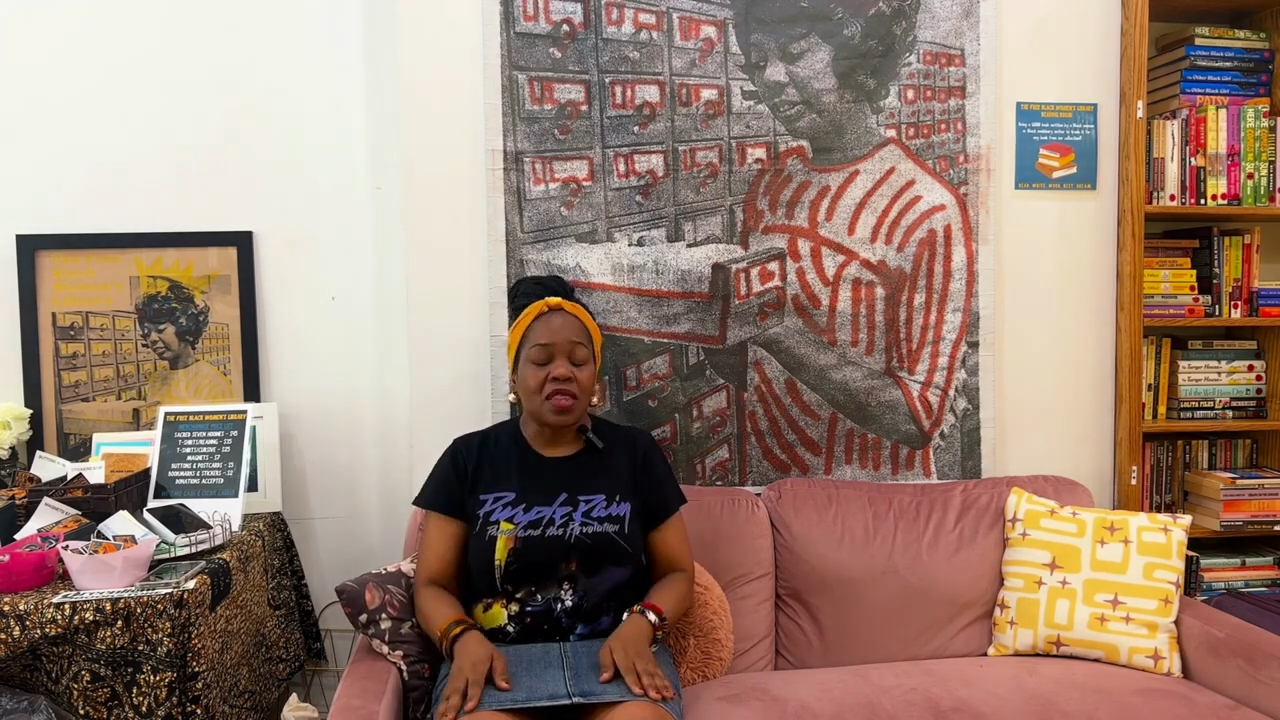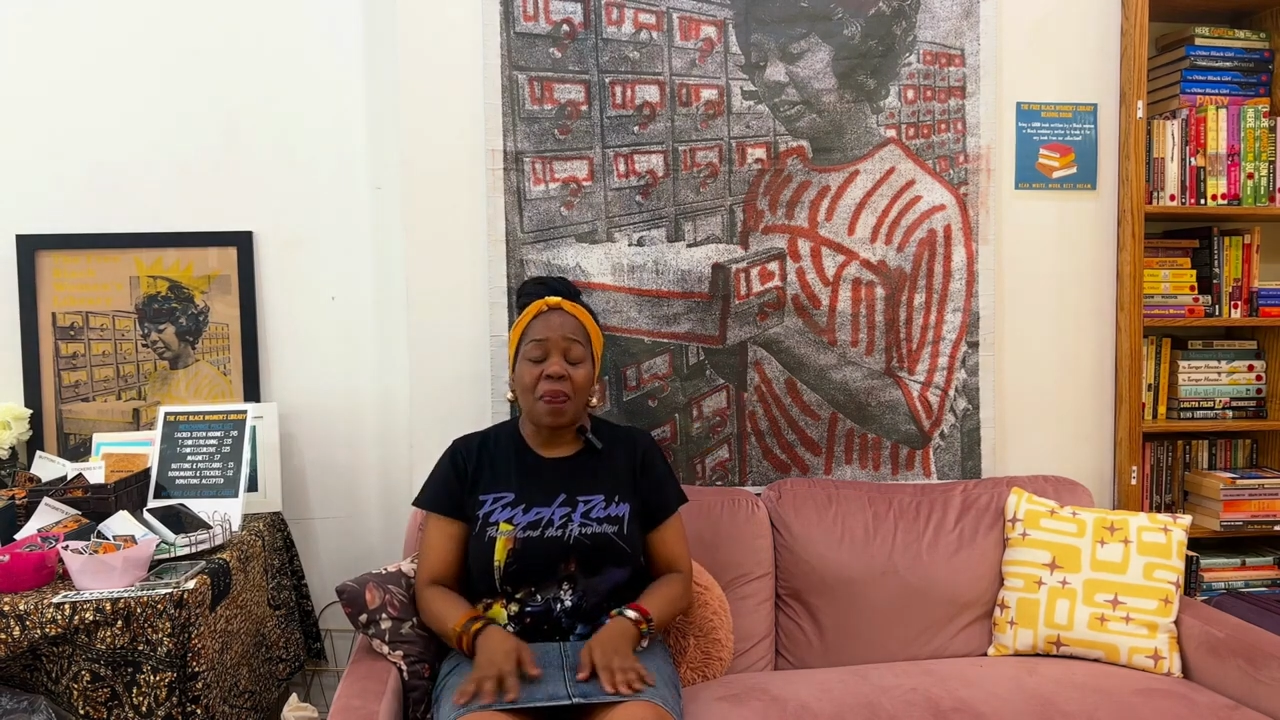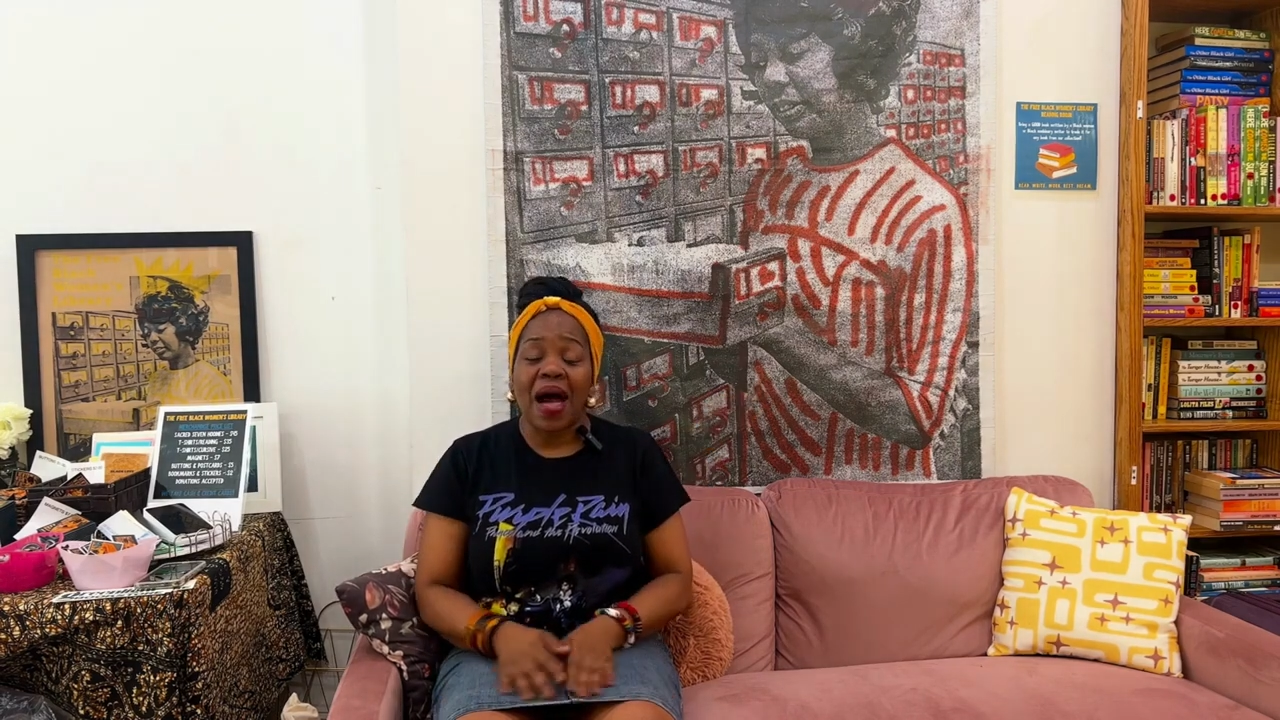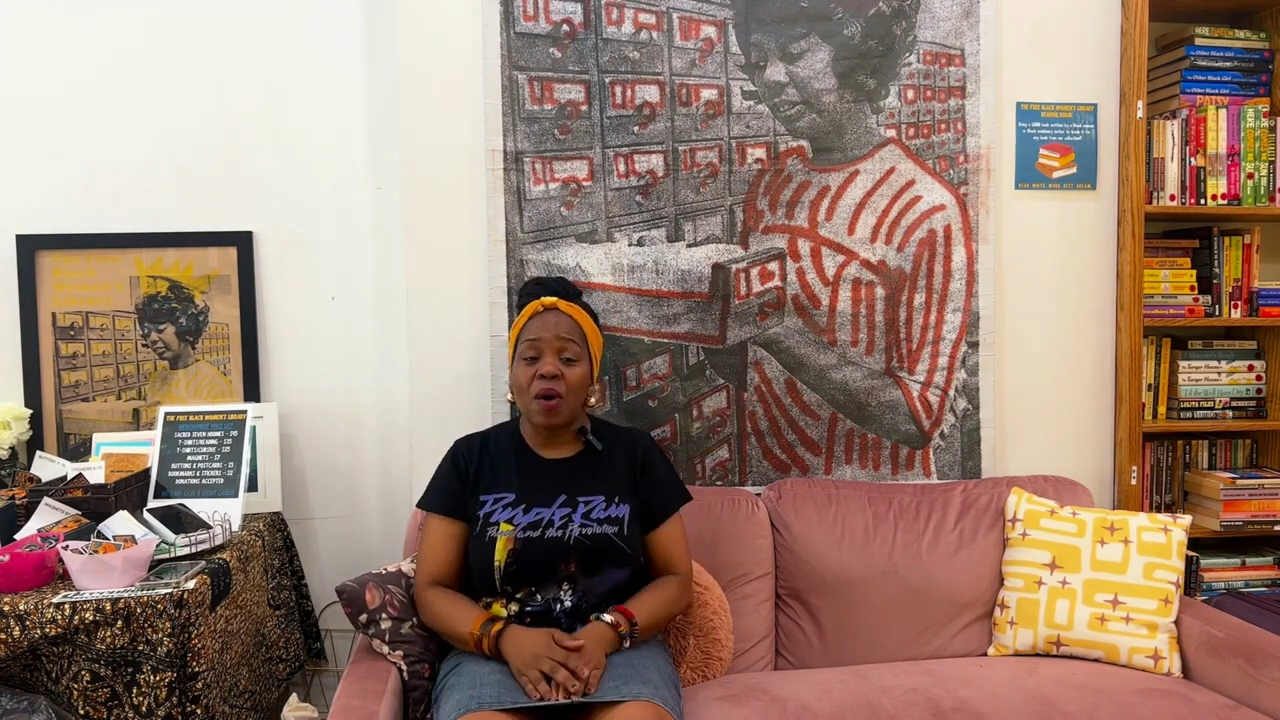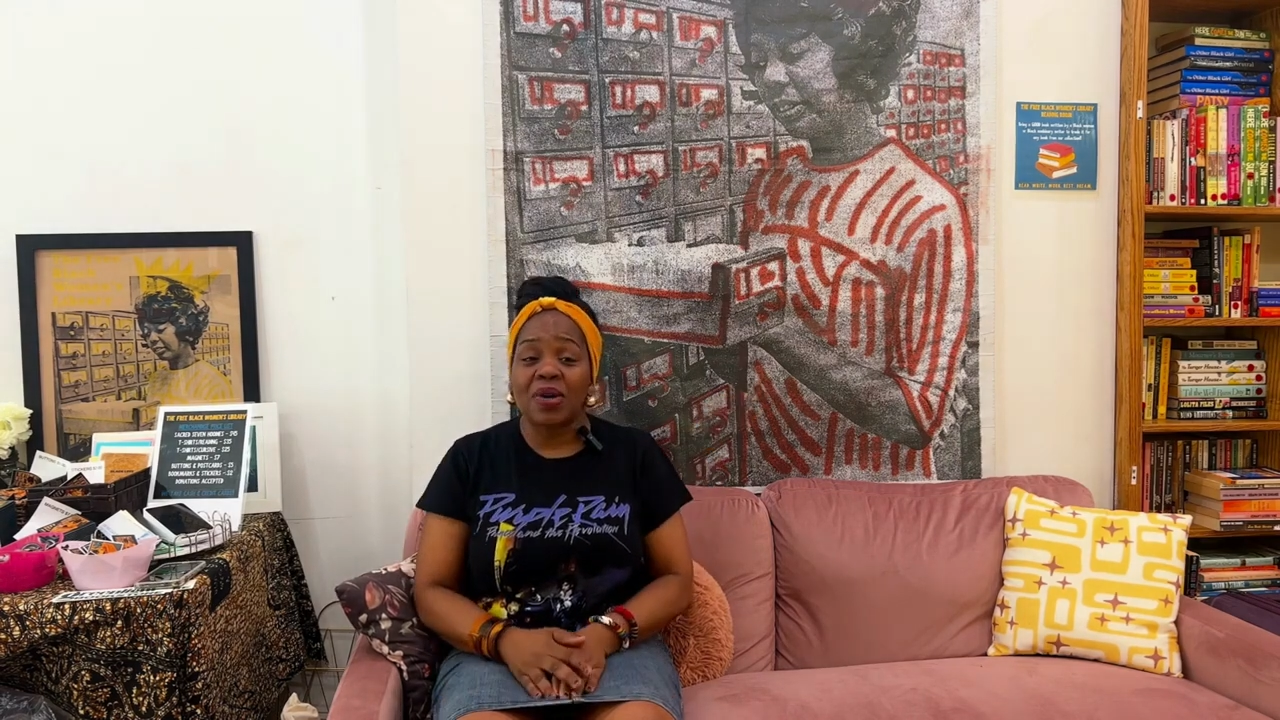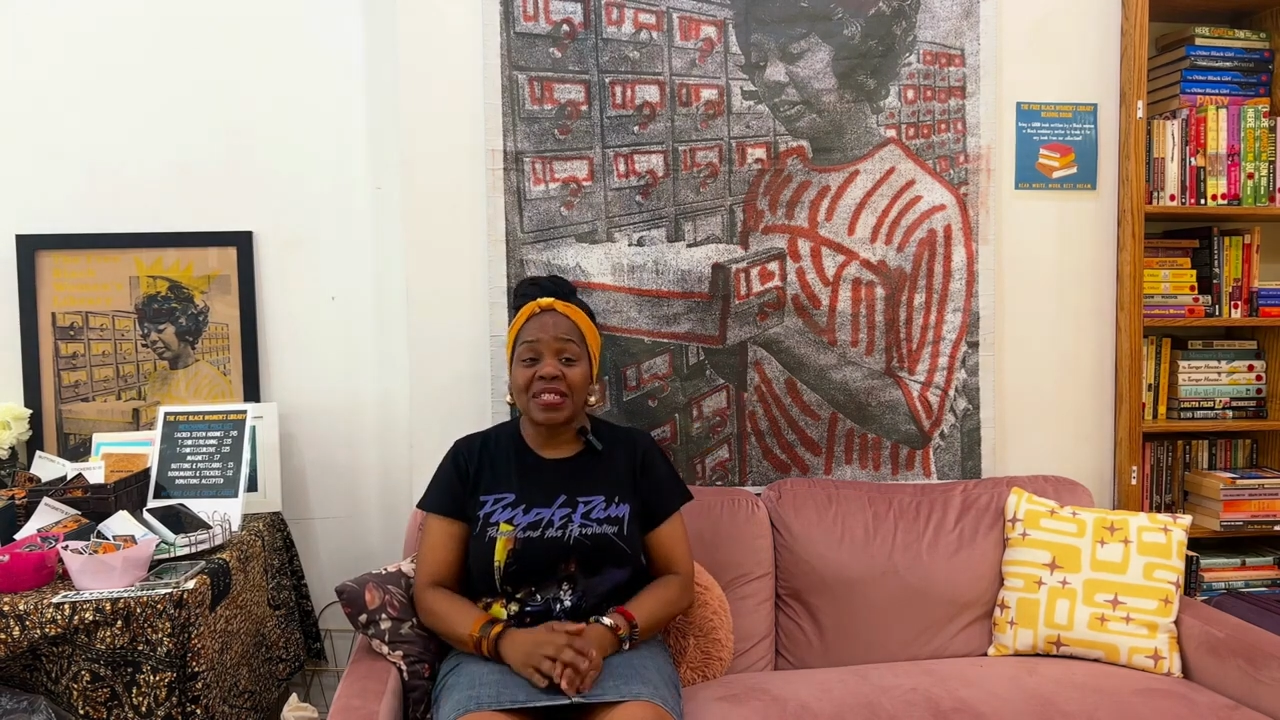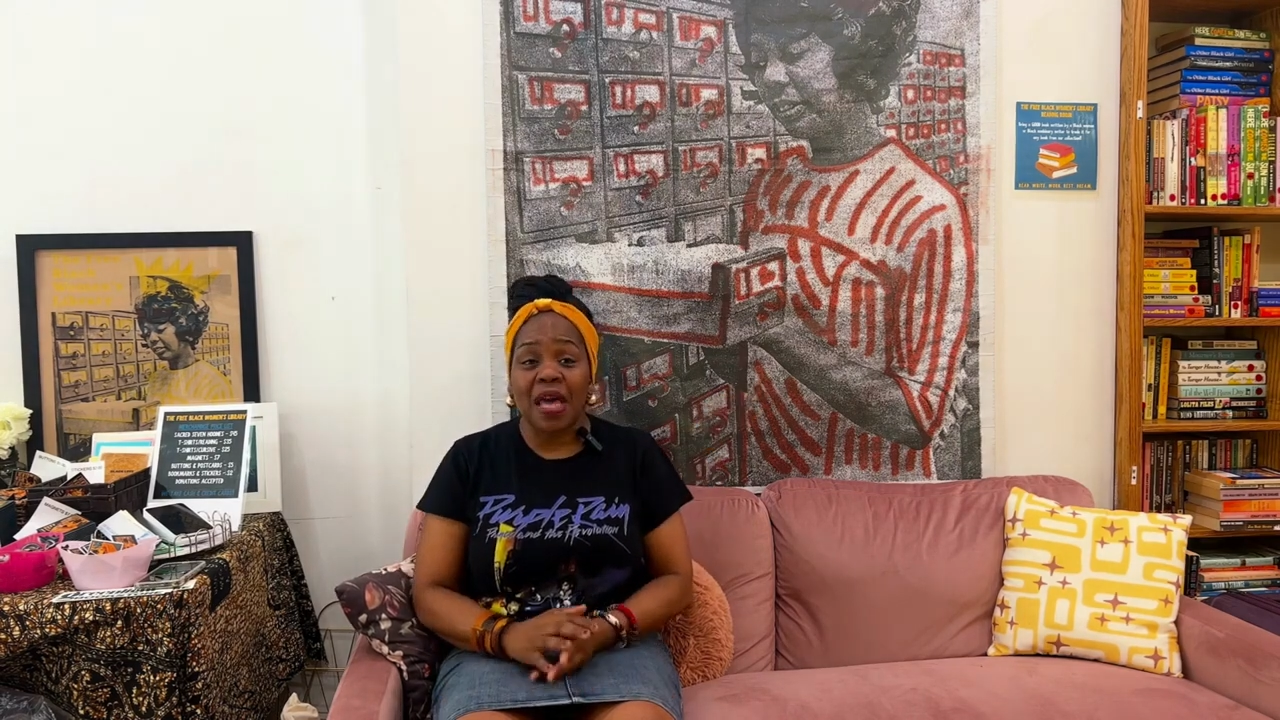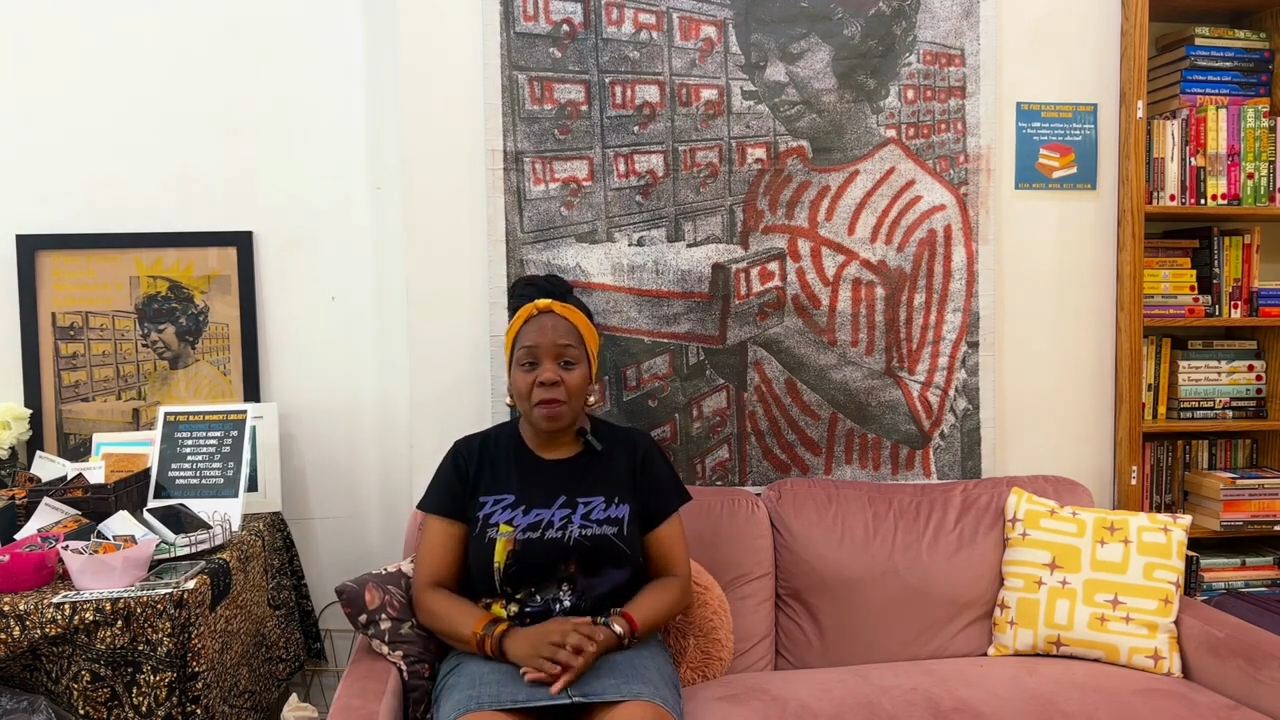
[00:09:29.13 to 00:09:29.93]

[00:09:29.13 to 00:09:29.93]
the powers